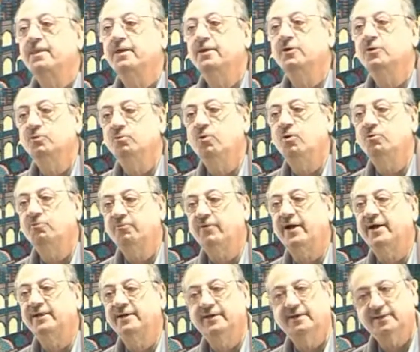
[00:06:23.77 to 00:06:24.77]
you won't
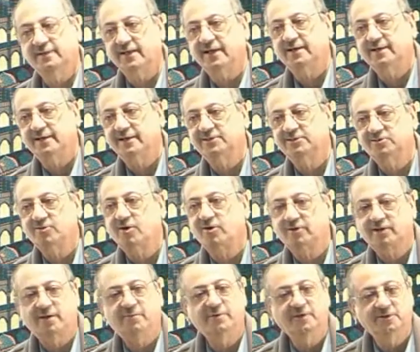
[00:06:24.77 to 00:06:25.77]
find it that it's not
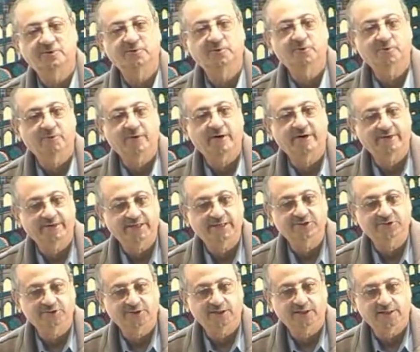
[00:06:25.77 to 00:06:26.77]
coming to you very
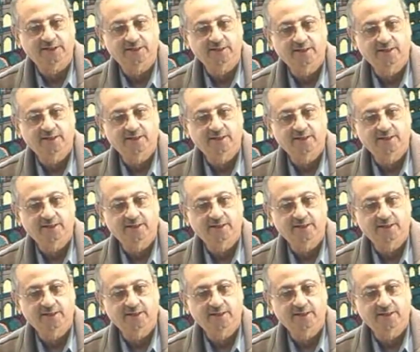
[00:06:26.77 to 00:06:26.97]
easily.